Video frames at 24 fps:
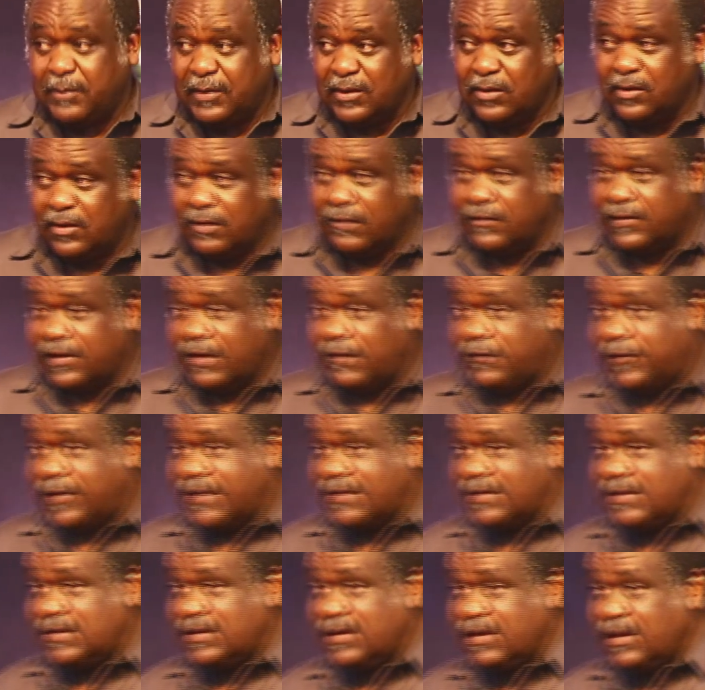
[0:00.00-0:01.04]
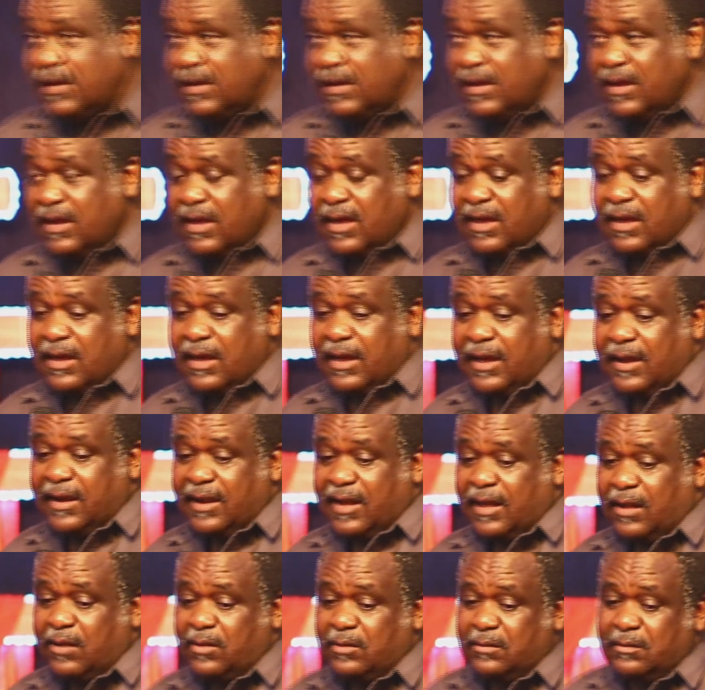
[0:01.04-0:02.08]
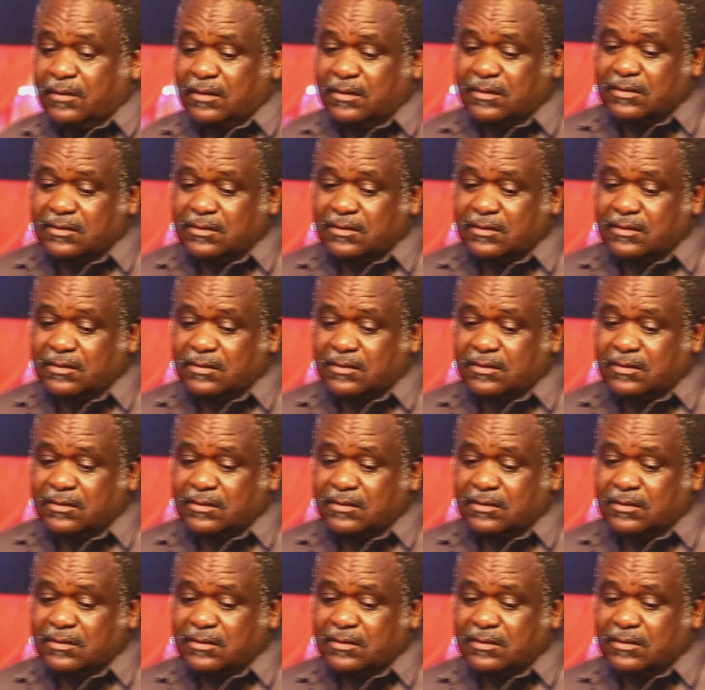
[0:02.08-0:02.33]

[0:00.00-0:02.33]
be going very fast, and I'll